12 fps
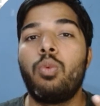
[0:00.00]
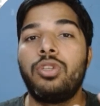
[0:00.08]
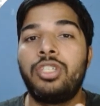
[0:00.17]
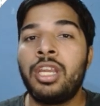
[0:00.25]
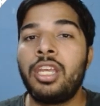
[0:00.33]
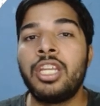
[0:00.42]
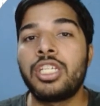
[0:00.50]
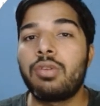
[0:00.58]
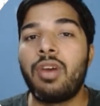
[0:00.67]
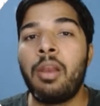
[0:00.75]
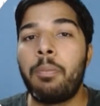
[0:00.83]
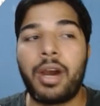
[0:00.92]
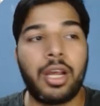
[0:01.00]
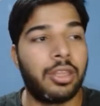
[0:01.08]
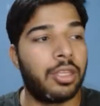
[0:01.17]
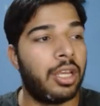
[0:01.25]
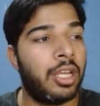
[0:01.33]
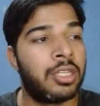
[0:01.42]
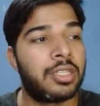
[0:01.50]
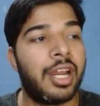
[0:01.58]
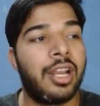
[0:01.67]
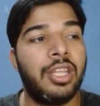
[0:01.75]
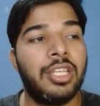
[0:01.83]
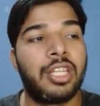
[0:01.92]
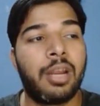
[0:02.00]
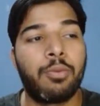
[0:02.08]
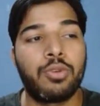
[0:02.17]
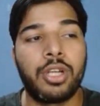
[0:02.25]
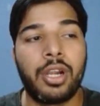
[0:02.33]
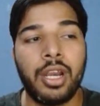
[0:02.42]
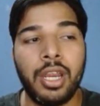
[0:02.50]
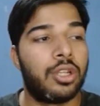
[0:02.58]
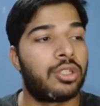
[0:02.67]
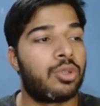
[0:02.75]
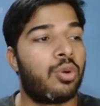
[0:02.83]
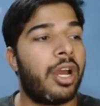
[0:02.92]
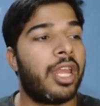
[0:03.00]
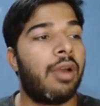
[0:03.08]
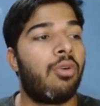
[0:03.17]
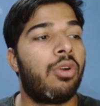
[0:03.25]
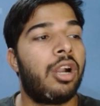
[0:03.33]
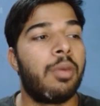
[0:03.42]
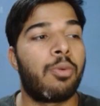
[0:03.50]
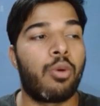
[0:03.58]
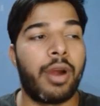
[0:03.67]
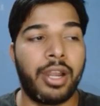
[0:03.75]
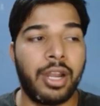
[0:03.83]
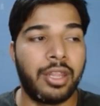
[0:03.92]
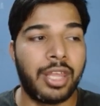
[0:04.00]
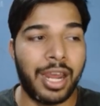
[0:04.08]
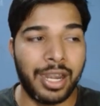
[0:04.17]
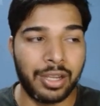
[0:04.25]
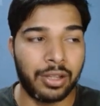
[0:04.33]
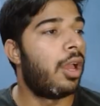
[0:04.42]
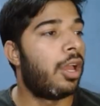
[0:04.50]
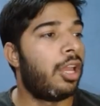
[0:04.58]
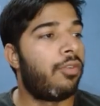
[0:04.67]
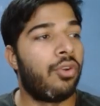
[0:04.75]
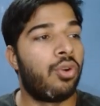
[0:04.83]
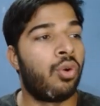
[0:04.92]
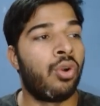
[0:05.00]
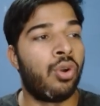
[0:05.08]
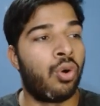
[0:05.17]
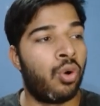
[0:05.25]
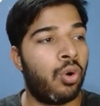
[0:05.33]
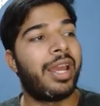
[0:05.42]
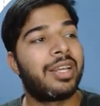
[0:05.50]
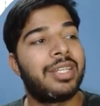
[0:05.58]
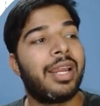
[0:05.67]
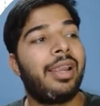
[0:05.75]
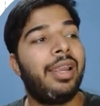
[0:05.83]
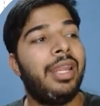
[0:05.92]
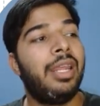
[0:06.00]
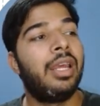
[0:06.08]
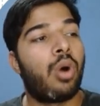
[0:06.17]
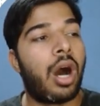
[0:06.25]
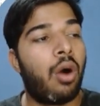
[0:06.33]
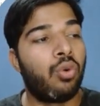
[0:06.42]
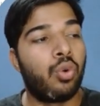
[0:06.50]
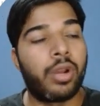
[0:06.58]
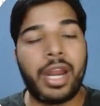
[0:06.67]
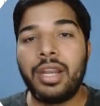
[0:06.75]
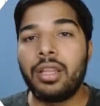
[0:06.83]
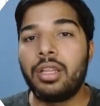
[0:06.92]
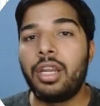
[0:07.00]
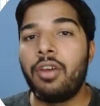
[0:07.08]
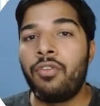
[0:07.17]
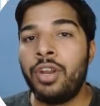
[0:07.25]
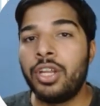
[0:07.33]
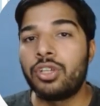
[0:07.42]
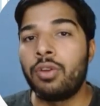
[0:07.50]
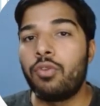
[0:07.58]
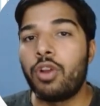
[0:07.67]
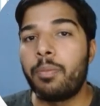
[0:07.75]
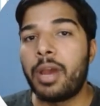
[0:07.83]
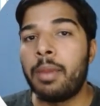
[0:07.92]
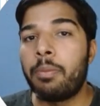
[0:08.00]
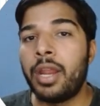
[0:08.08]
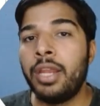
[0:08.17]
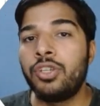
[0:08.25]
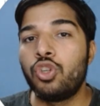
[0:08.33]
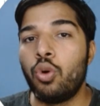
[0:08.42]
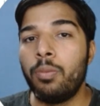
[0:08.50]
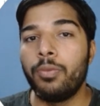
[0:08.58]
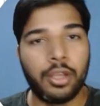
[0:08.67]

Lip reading: Jenkins file path inside this repository. So I have already provided that. If you don't know exactly how to write the definition for a pipeline job,